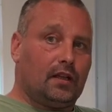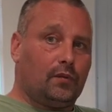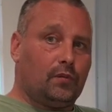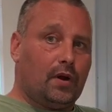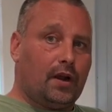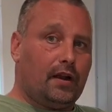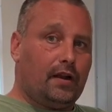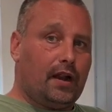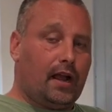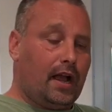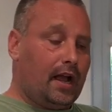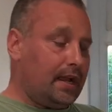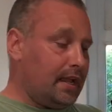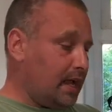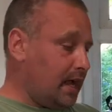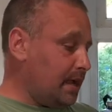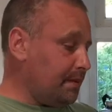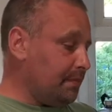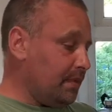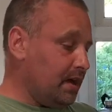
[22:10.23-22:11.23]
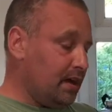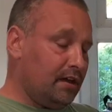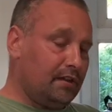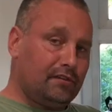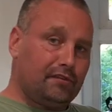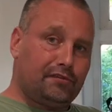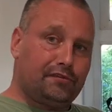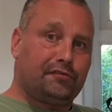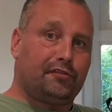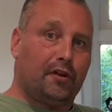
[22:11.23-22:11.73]
where I'm a
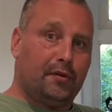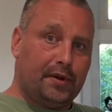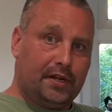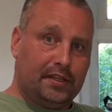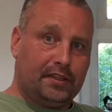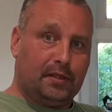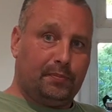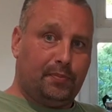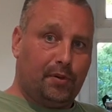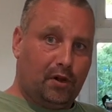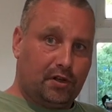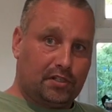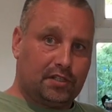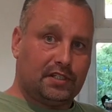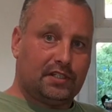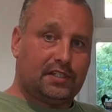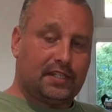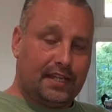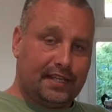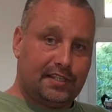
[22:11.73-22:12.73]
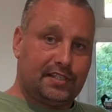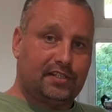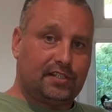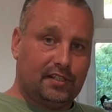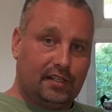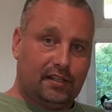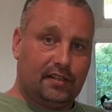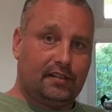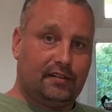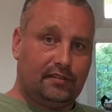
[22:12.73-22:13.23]
throw it in the pot and taste
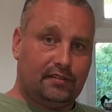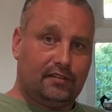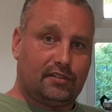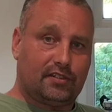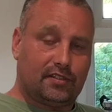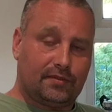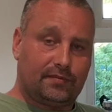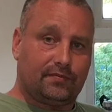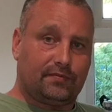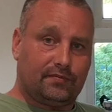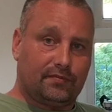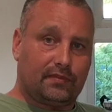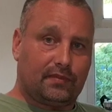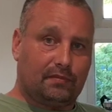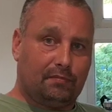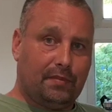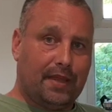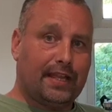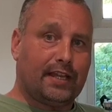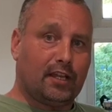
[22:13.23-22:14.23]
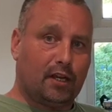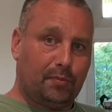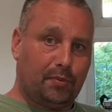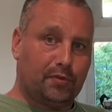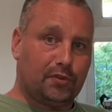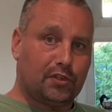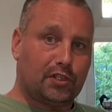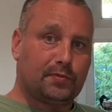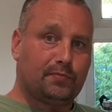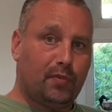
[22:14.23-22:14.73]
it and make it up on
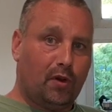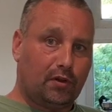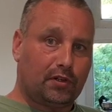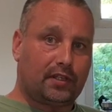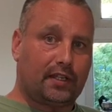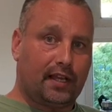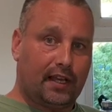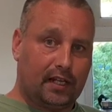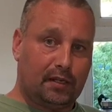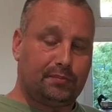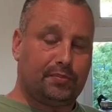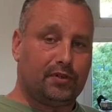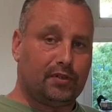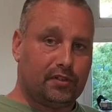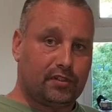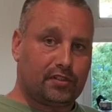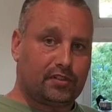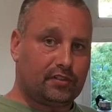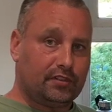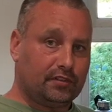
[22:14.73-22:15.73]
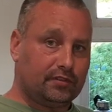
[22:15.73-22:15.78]
the spot kind of person.